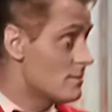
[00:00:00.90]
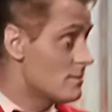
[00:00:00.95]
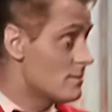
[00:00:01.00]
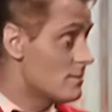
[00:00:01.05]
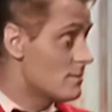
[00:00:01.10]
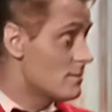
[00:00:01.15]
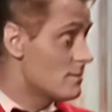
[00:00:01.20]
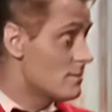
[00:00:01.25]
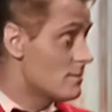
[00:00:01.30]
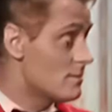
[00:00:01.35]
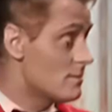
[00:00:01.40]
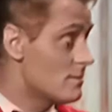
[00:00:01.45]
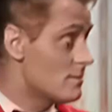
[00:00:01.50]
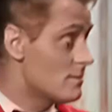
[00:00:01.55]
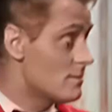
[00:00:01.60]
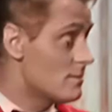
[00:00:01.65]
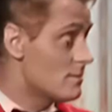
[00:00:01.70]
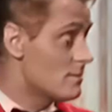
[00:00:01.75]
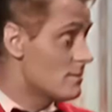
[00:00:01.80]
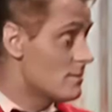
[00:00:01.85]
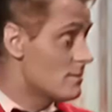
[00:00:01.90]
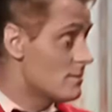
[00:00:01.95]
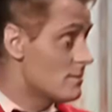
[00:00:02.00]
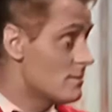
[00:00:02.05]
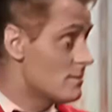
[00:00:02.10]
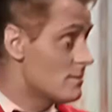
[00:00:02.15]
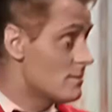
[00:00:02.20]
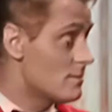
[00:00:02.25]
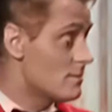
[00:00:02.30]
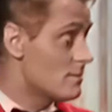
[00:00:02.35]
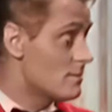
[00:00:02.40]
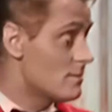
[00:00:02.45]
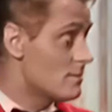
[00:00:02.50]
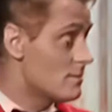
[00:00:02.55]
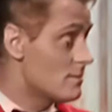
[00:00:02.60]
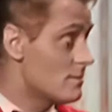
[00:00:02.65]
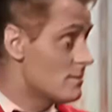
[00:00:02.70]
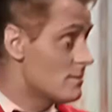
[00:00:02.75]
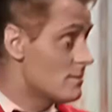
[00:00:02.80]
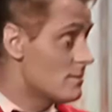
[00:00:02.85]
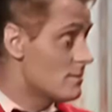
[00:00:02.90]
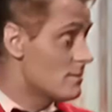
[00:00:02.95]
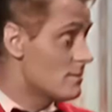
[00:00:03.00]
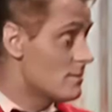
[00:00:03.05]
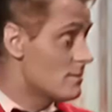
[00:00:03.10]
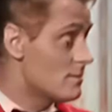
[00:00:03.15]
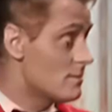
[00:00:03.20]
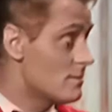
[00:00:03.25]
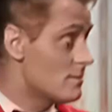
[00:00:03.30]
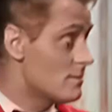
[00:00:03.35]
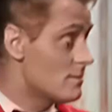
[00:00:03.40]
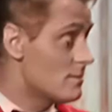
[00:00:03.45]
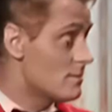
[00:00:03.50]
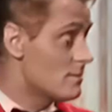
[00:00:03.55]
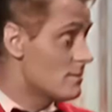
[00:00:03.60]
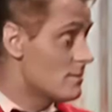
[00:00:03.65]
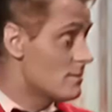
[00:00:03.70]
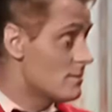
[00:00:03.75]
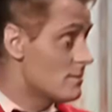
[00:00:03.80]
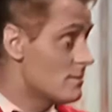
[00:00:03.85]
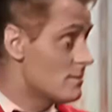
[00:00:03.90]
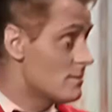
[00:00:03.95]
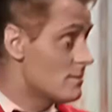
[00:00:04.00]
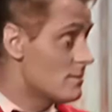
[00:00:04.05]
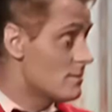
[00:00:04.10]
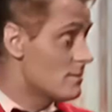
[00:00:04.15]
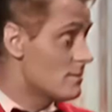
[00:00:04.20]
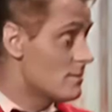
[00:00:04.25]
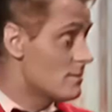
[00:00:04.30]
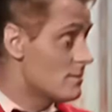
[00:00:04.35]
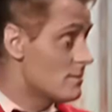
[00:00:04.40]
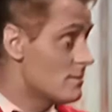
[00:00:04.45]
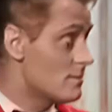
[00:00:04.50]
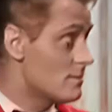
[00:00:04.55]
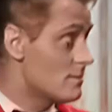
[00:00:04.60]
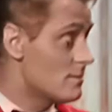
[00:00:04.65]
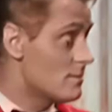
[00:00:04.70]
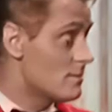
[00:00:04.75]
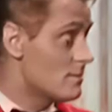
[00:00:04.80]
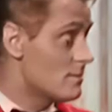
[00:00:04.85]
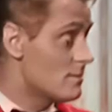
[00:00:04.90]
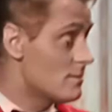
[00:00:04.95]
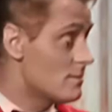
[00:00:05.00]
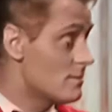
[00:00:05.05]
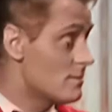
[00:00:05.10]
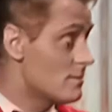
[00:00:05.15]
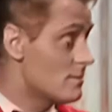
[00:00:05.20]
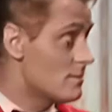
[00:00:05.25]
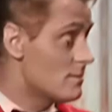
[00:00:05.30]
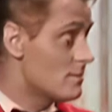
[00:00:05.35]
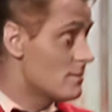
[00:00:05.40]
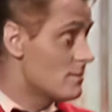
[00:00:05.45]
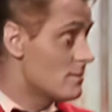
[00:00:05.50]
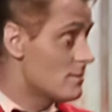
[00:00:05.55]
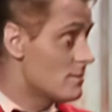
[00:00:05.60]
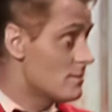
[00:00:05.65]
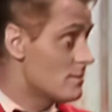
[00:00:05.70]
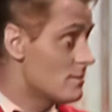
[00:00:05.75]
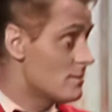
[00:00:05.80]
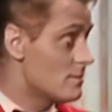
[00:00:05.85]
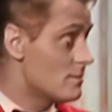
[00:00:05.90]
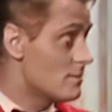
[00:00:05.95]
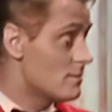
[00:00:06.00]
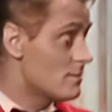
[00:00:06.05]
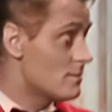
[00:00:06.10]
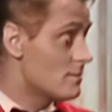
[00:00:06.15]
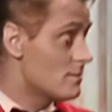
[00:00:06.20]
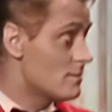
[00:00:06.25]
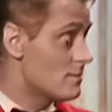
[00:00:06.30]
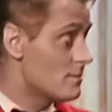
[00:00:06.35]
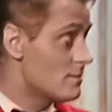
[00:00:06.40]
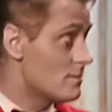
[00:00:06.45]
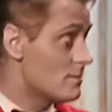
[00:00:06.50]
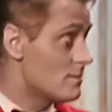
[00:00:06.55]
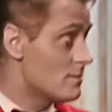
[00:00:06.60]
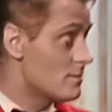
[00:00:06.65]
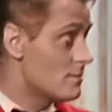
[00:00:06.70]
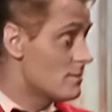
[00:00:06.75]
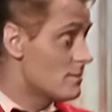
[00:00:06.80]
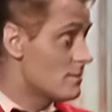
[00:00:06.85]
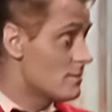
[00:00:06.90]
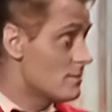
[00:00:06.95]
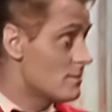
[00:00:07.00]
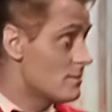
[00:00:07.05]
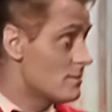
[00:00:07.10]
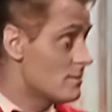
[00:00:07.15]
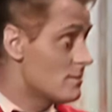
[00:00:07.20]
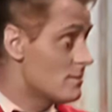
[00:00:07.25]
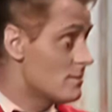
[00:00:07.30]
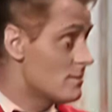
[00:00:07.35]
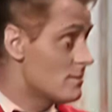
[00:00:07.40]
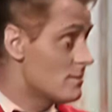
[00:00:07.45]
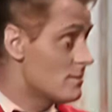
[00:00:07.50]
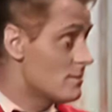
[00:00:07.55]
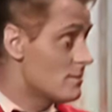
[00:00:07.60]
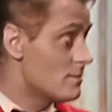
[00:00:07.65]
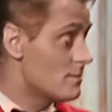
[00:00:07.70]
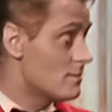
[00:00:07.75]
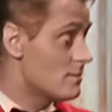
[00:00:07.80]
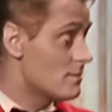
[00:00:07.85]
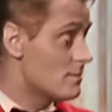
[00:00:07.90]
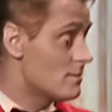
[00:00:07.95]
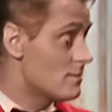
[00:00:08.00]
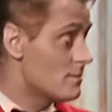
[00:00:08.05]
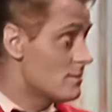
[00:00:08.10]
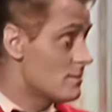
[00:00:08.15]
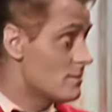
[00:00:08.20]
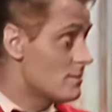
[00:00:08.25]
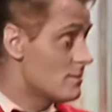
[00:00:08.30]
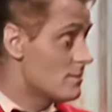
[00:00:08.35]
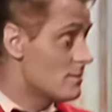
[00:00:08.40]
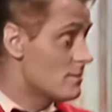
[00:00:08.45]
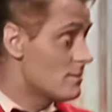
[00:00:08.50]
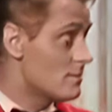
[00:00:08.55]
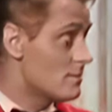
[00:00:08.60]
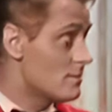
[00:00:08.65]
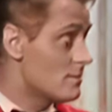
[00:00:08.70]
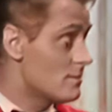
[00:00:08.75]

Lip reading: [no speech]